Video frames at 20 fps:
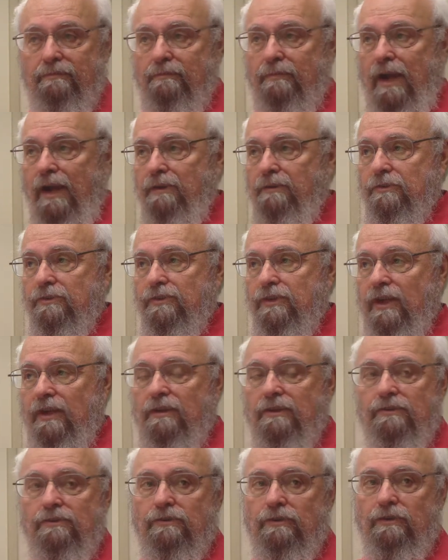
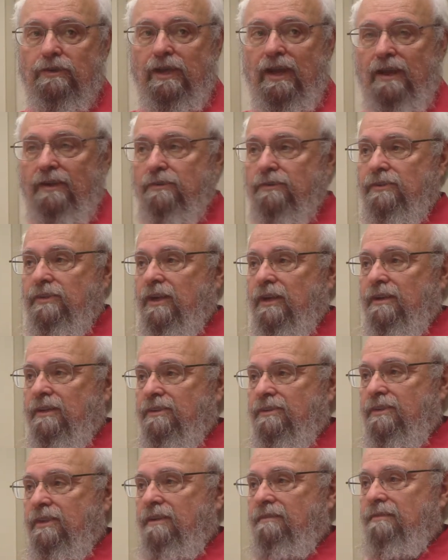microseconds or
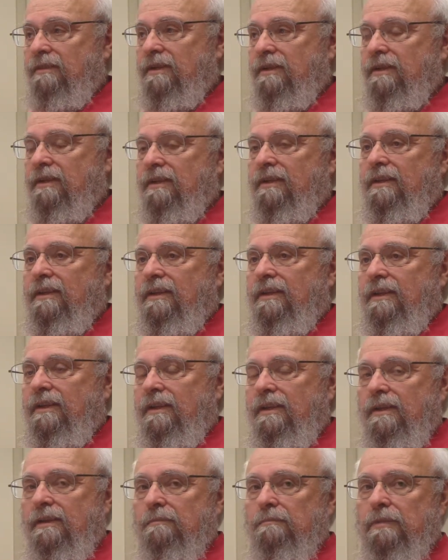nanoseconds even.
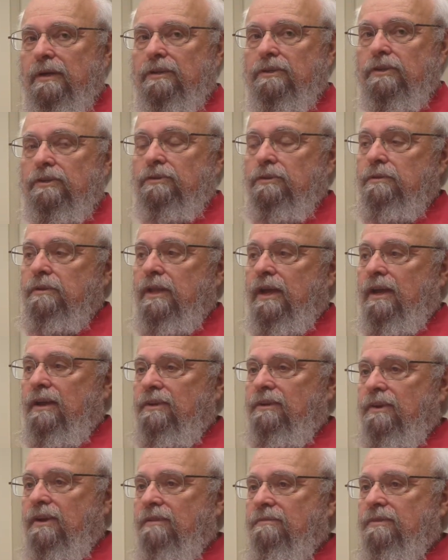But to do
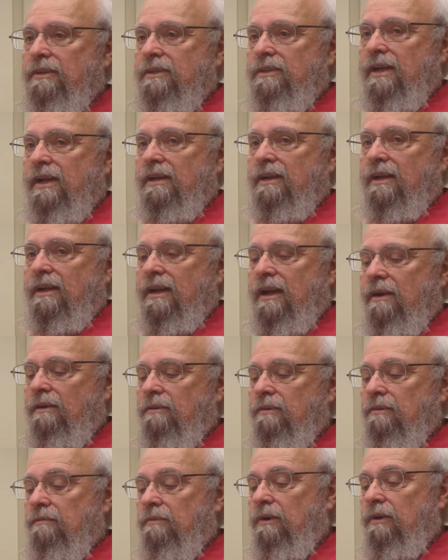that, you have to take
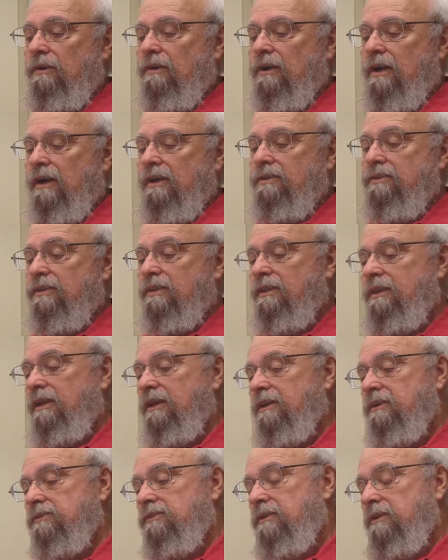account of all kinds of
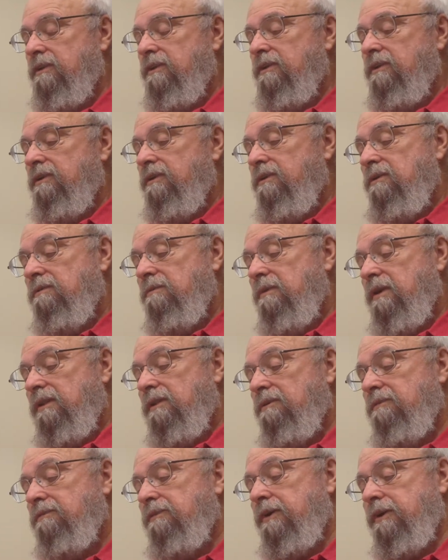things. Well,